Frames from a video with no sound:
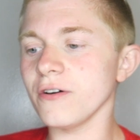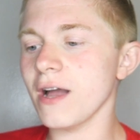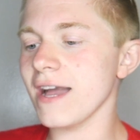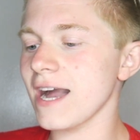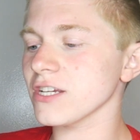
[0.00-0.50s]

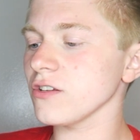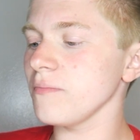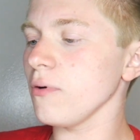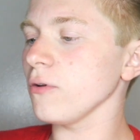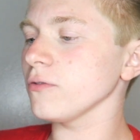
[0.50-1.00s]
I actually
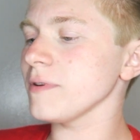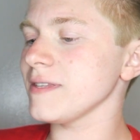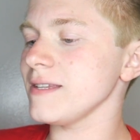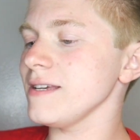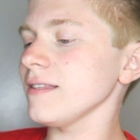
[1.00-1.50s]
pulled
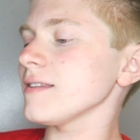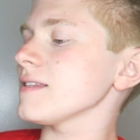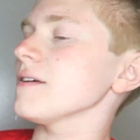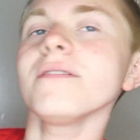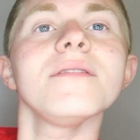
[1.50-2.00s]
receipts.